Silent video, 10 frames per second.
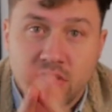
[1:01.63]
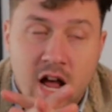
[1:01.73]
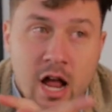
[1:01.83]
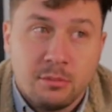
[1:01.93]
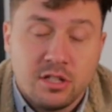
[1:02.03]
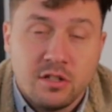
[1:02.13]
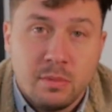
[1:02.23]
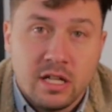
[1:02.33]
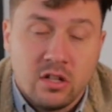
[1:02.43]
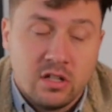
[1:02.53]
timed to
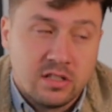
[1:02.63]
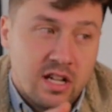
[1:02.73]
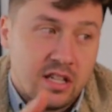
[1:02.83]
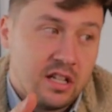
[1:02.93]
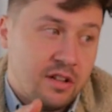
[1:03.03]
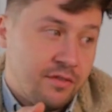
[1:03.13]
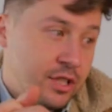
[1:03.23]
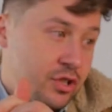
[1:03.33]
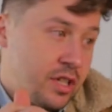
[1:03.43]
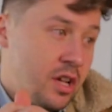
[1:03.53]
be alongside the
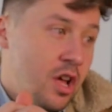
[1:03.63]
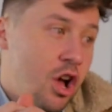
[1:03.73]
convention,